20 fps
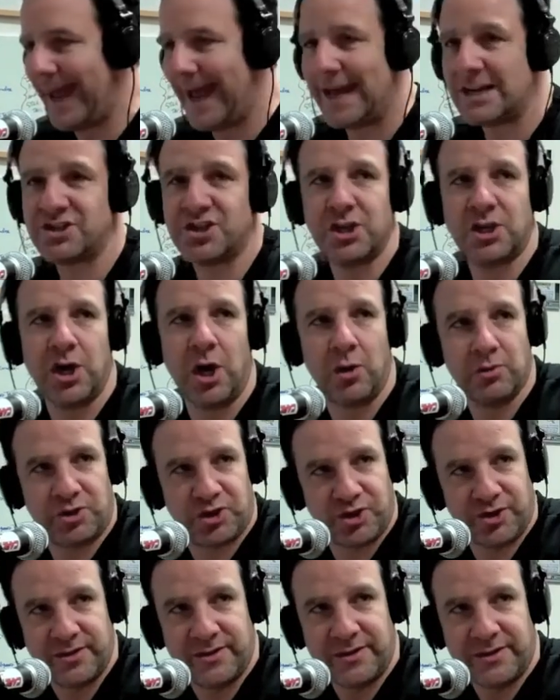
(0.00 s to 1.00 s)
As the
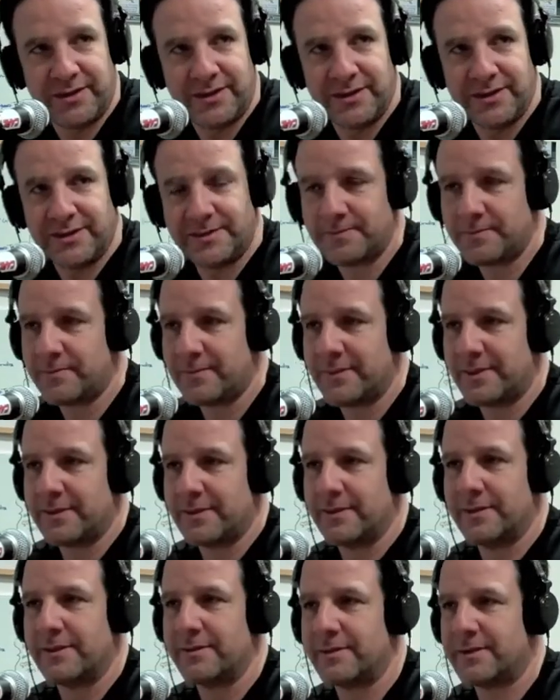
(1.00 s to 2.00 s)
coach,
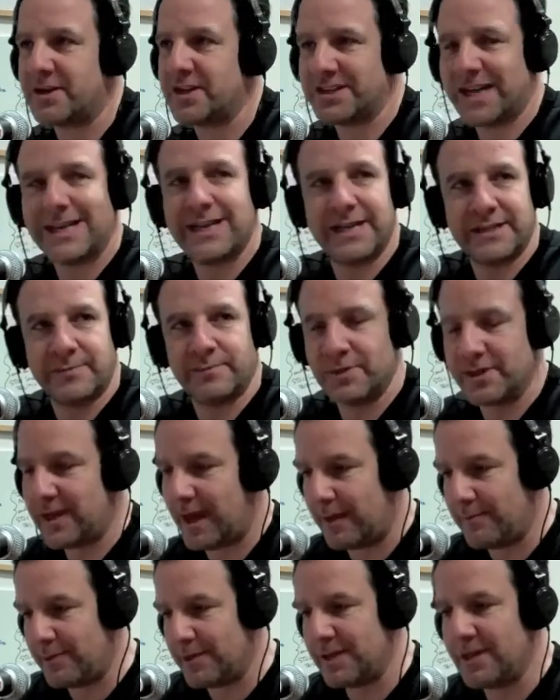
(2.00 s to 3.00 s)
because I like to
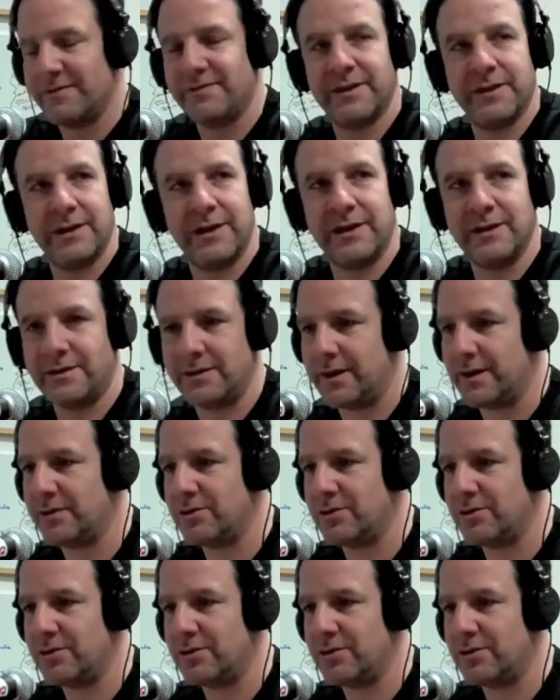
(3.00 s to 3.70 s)
believe I believe in, in,